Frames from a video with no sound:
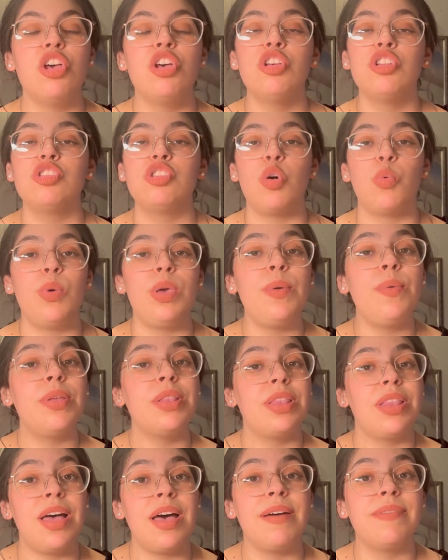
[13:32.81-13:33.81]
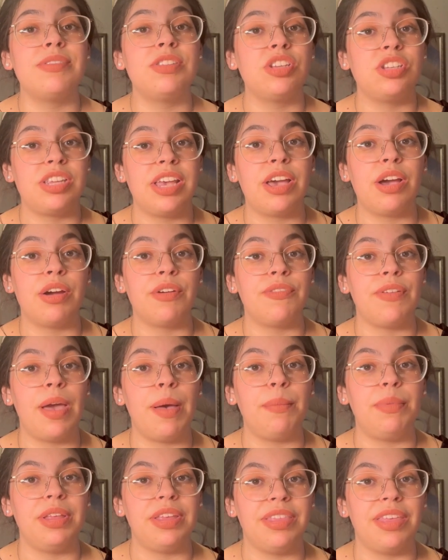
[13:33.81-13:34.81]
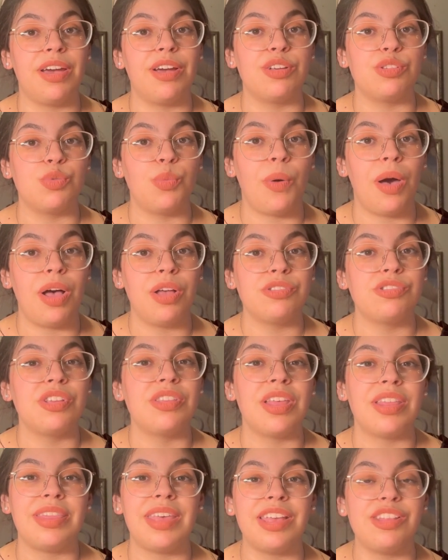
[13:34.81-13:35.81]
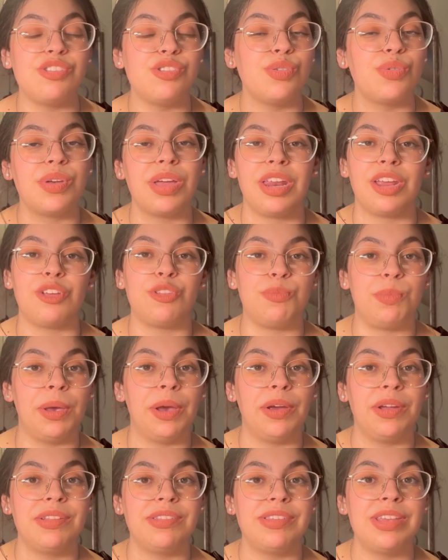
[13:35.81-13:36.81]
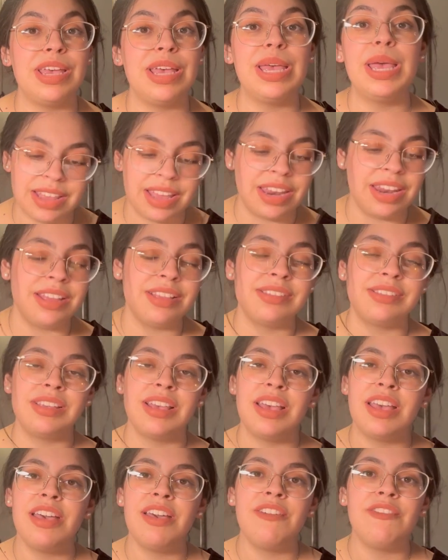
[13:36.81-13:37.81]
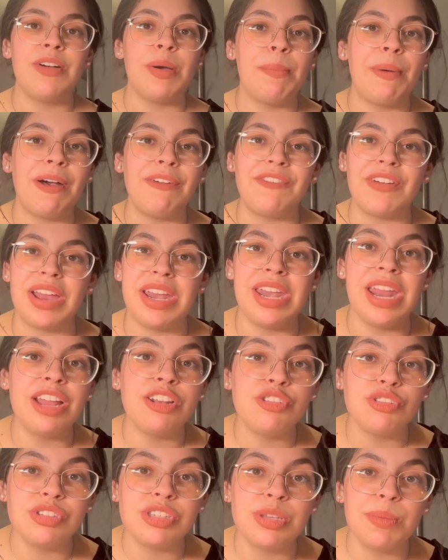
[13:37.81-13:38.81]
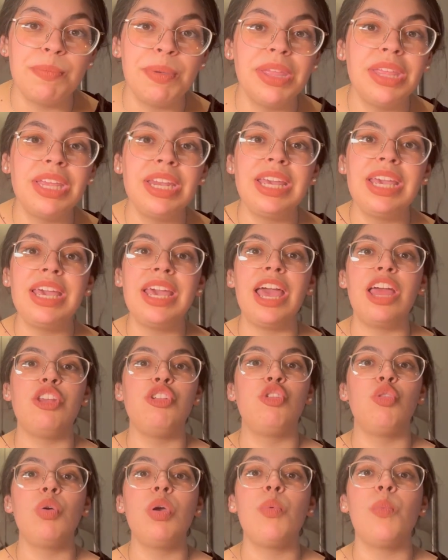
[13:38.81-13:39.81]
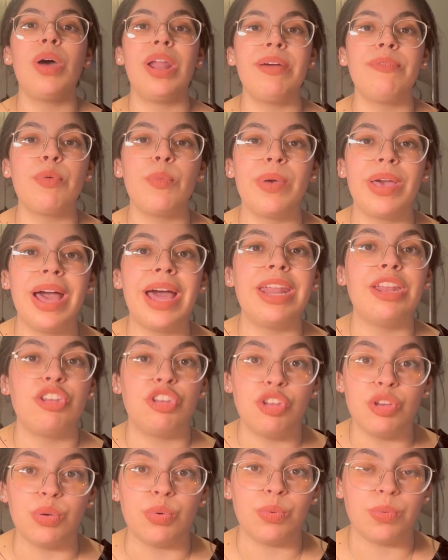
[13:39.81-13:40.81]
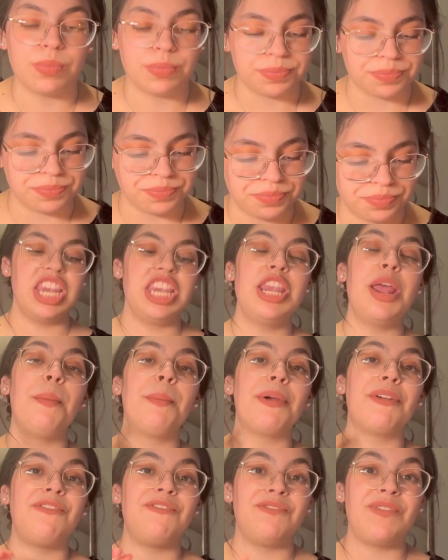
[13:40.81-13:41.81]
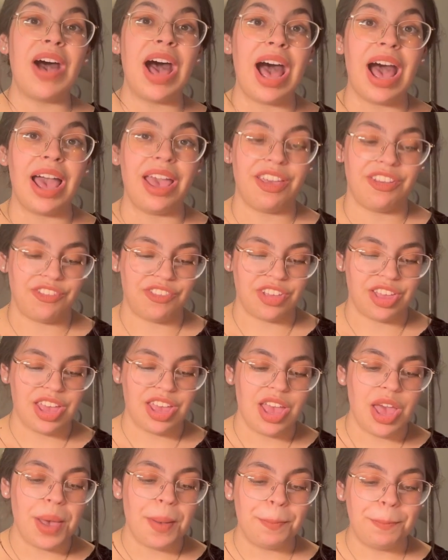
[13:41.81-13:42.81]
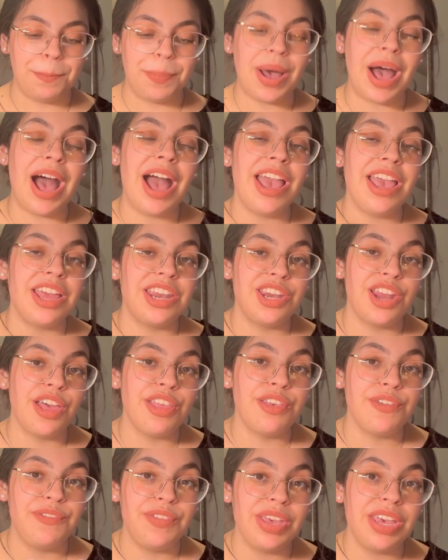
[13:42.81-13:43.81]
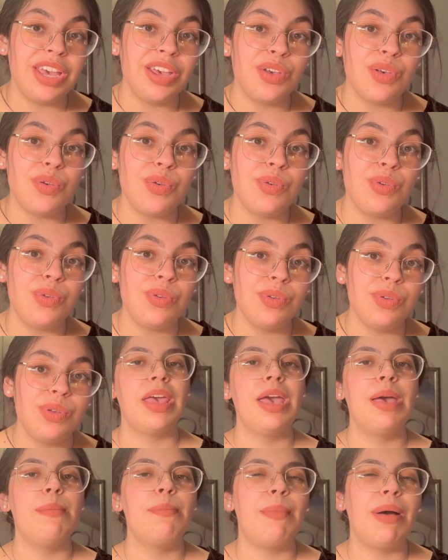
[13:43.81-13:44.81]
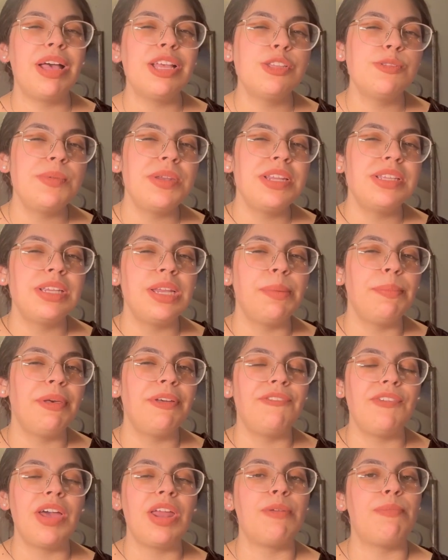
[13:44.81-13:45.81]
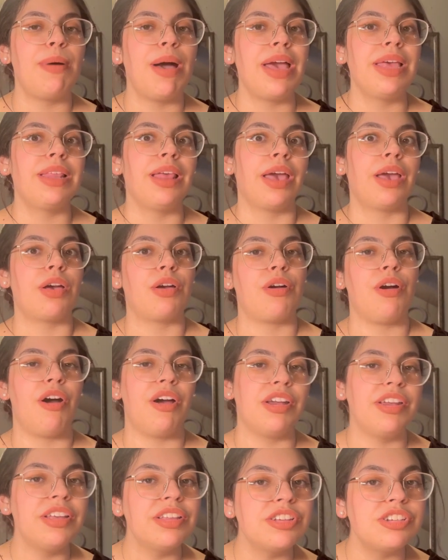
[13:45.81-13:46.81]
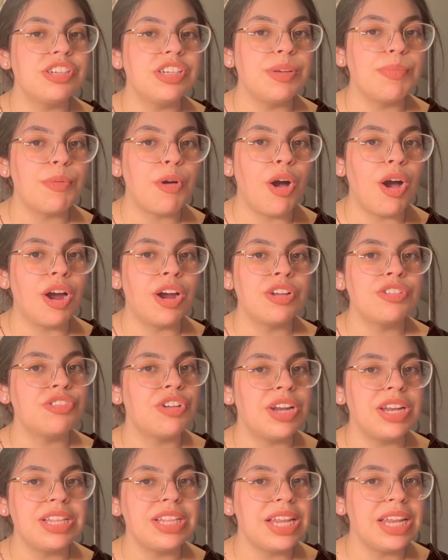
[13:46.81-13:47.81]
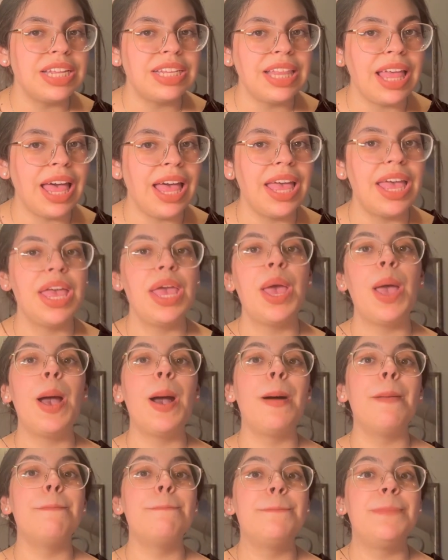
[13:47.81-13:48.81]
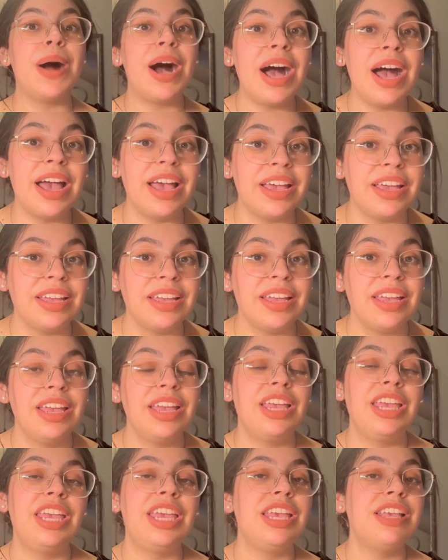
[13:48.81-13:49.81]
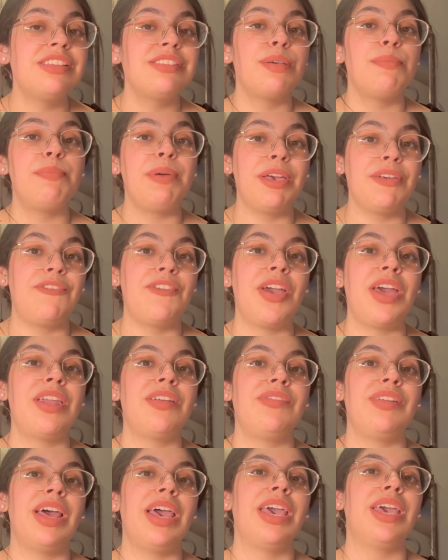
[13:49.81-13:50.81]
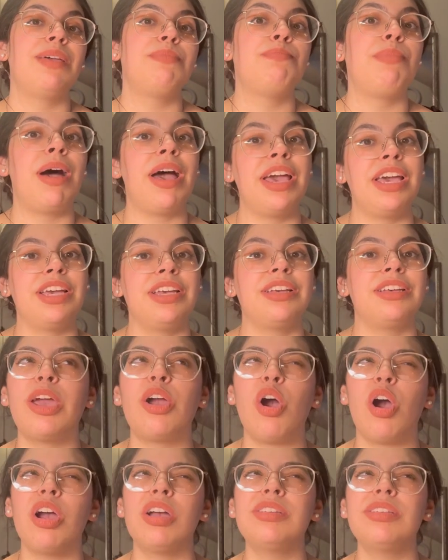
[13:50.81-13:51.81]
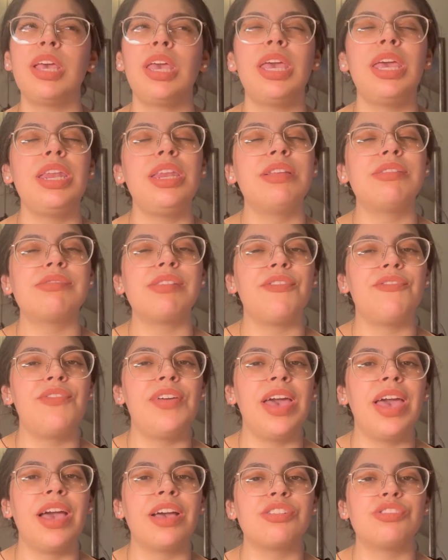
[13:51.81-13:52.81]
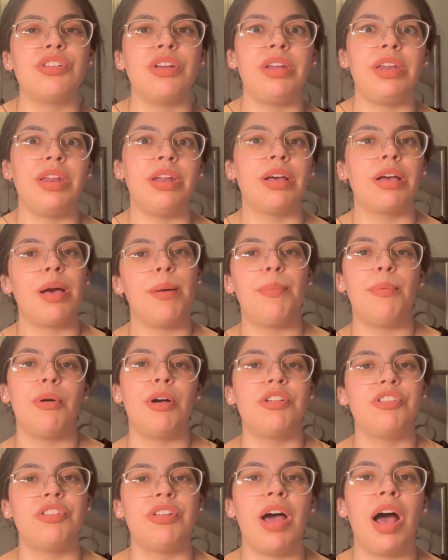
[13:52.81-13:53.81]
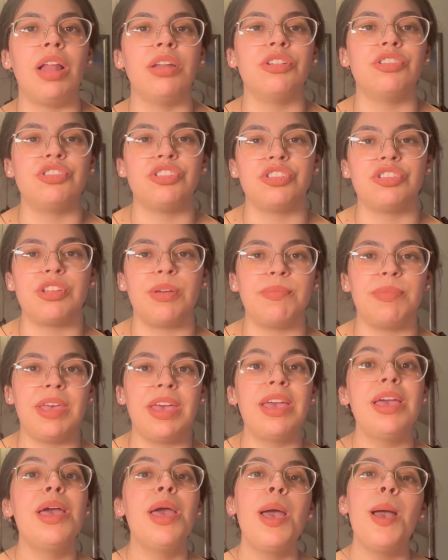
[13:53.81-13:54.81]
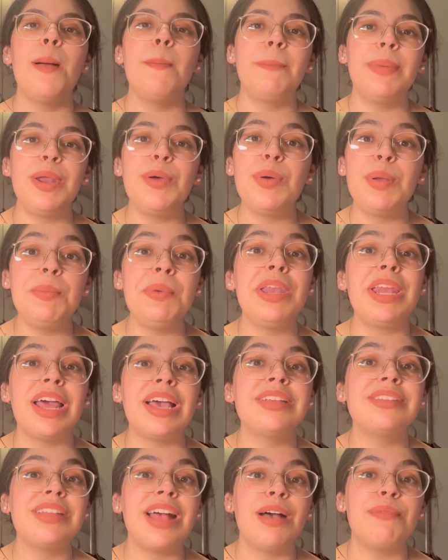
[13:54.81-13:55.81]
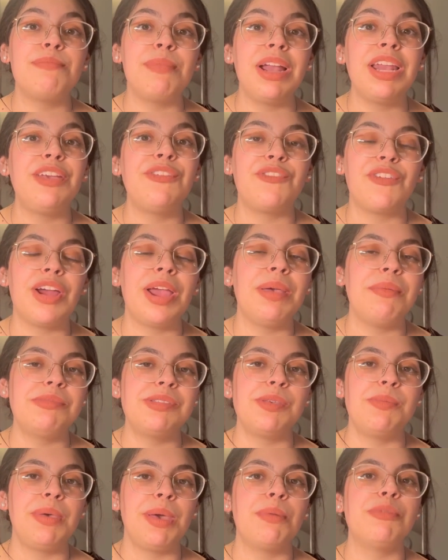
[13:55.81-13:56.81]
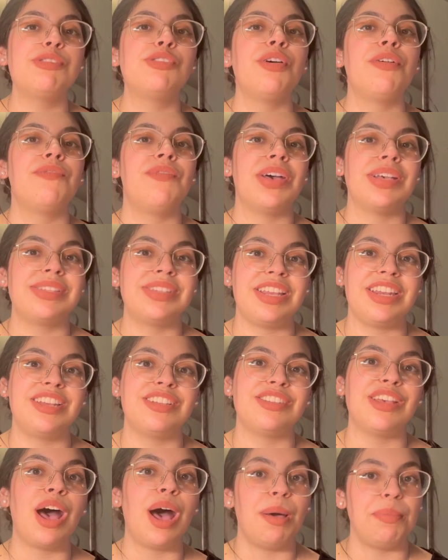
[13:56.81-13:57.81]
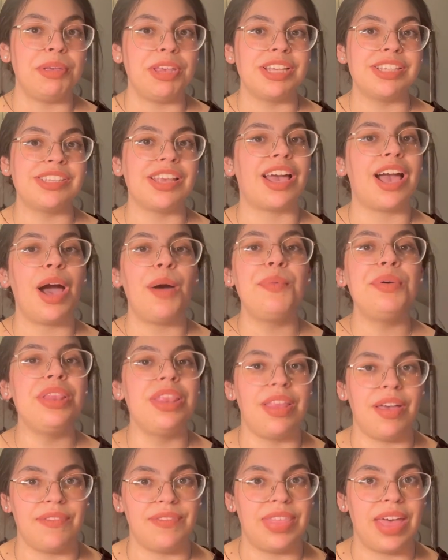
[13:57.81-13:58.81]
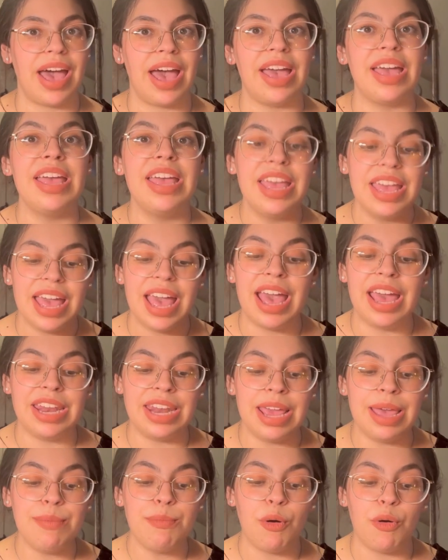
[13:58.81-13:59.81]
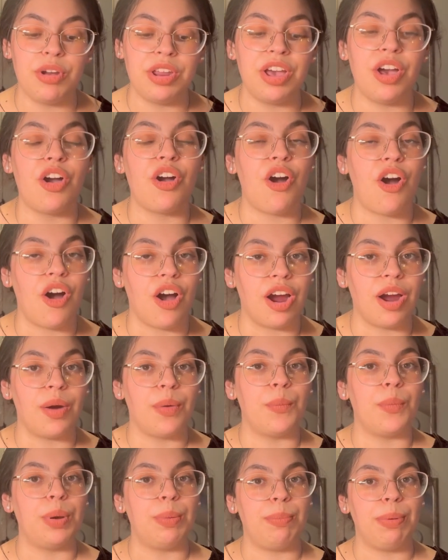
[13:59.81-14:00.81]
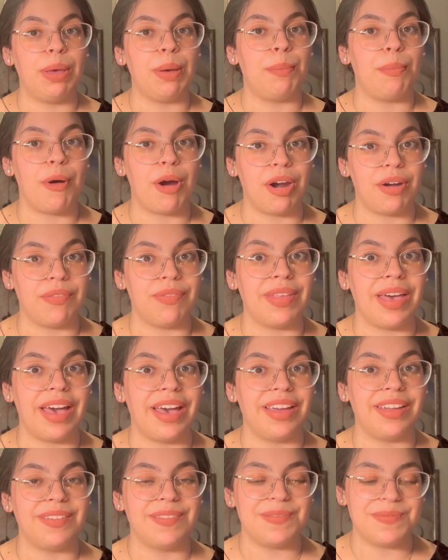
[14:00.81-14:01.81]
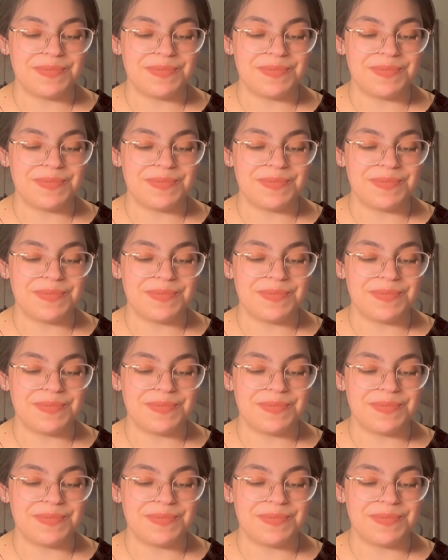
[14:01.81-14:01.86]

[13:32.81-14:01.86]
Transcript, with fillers: So we would love to take our family there as well so that they too can experience it. It is about financial stability and doing whatever we got to do. Number five, buy another vehicle. My husband isn't a big fan of buying like car dealership cars or anything like that, but he's a big fan of like buying cars that he needs to fix or need a couple hundred dollars or something. But it would be nice to have money for him to be able to invest in his hobbies. Like I would love that. And him owning a car would be a part of that.